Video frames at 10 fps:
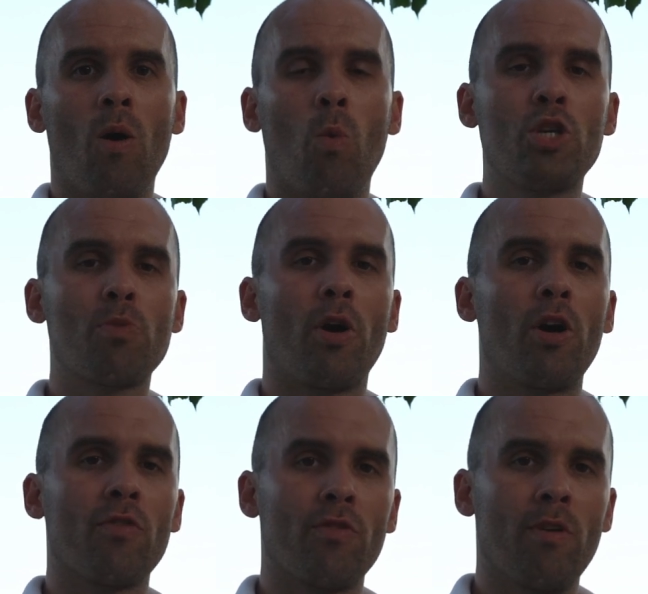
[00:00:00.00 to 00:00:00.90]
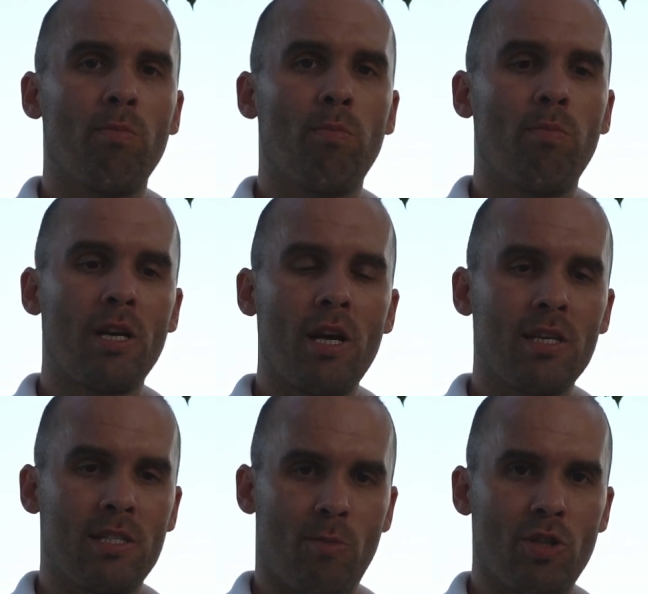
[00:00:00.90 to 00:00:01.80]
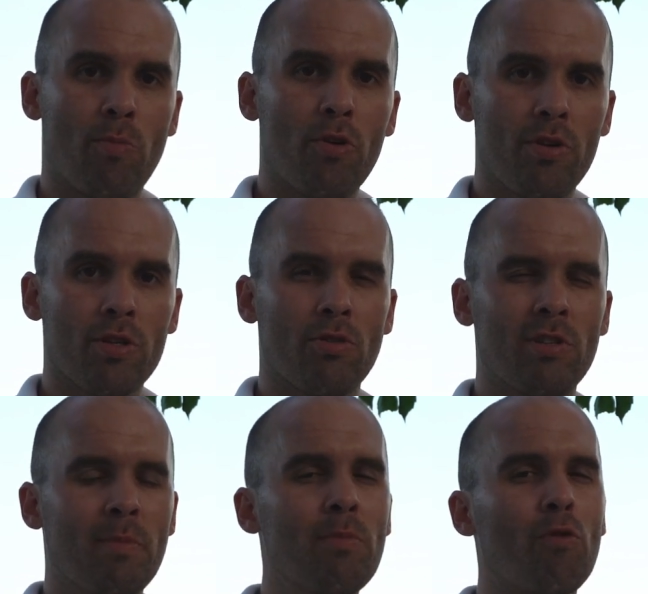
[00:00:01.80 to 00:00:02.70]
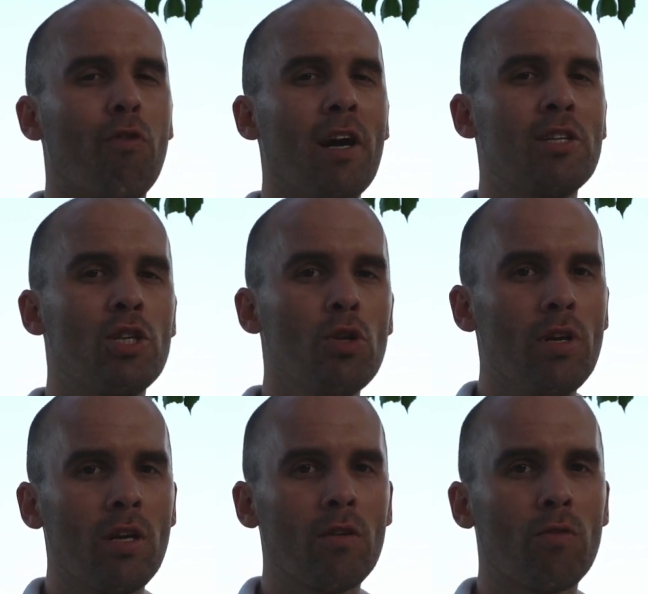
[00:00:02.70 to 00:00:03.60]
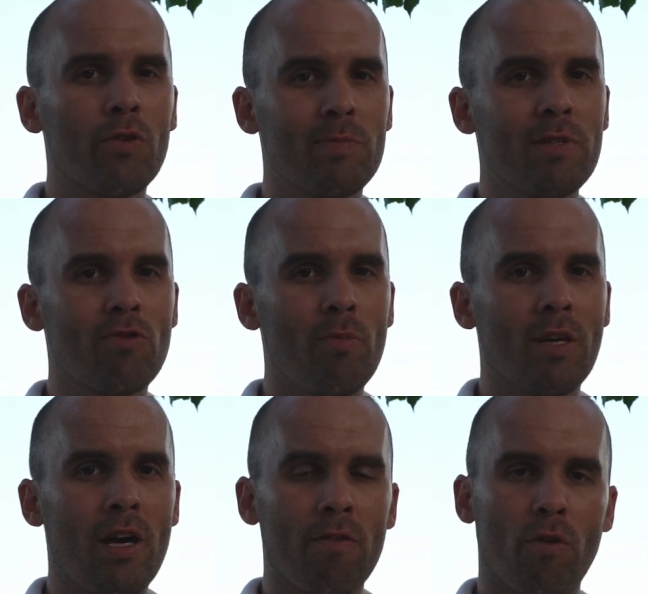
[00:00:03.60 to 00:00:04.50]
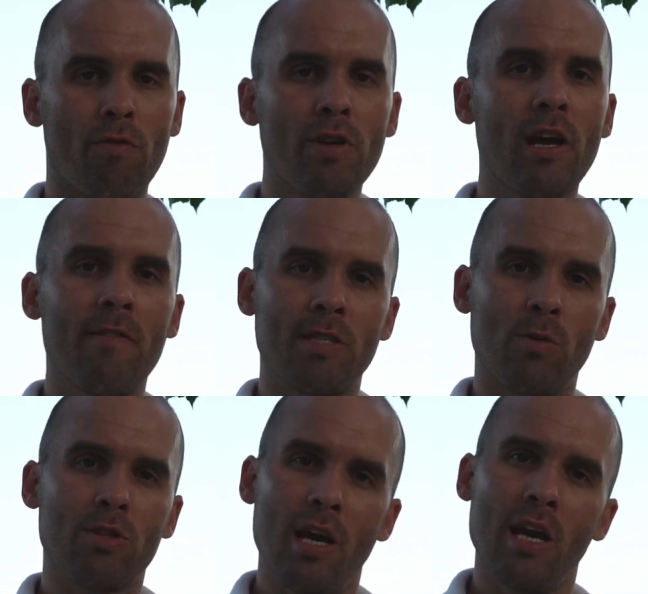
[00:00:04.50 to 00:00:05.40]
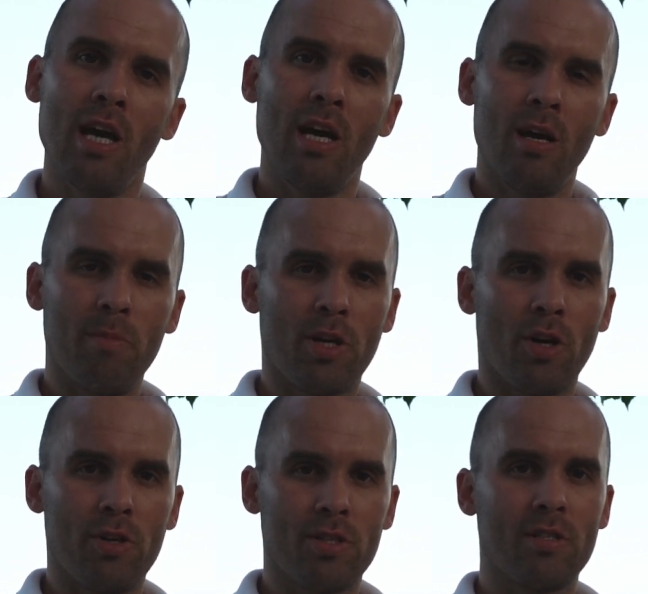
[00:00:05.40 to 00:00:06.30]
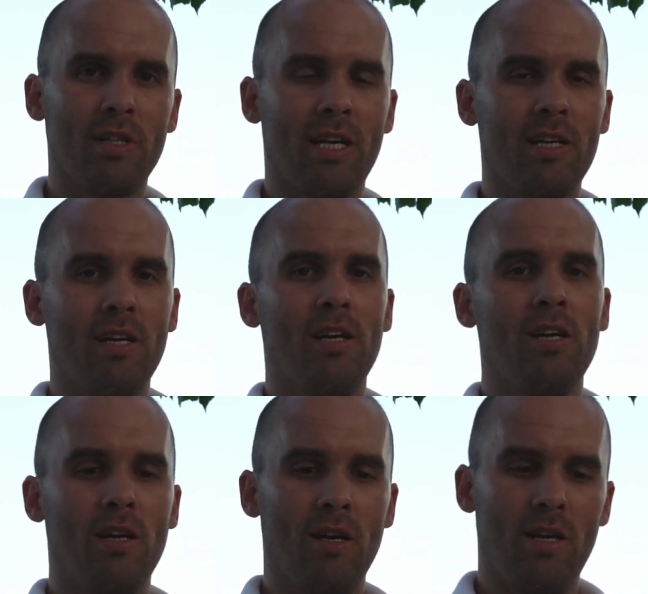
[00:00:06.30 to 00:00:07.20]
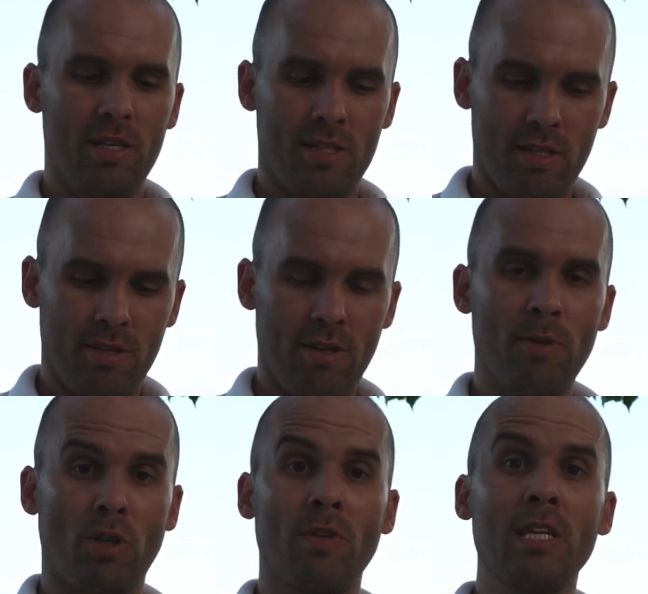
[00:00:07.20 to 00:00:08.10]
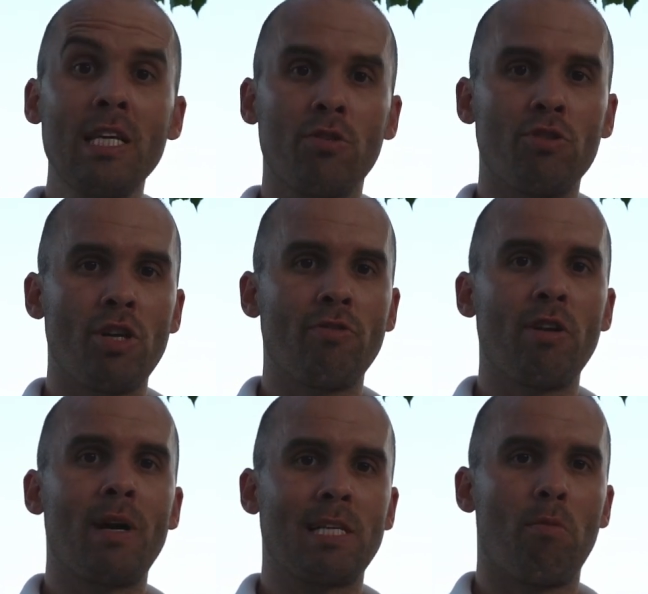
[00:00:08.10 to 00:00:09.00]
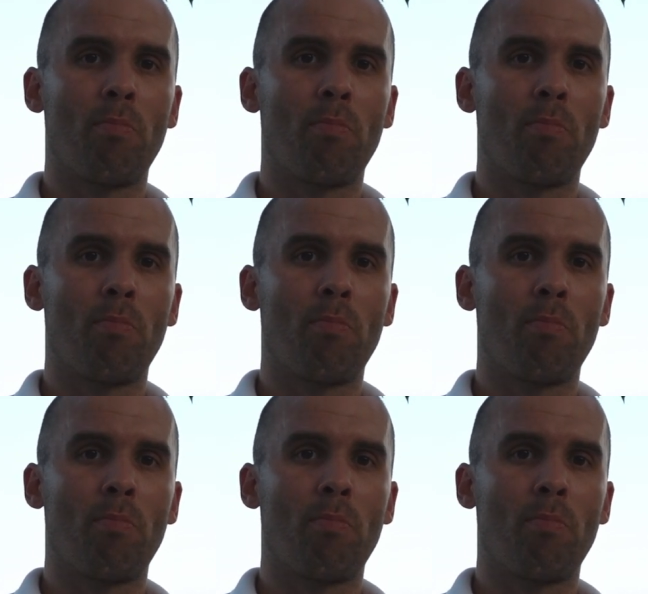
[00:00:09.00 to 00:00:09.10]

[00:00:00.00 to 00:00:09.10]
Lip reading: which part of the kick is the most important. So there's a bit more fine-tuning for the speed swimming than for freedivers, I would say, because it's because of the need to generate maximum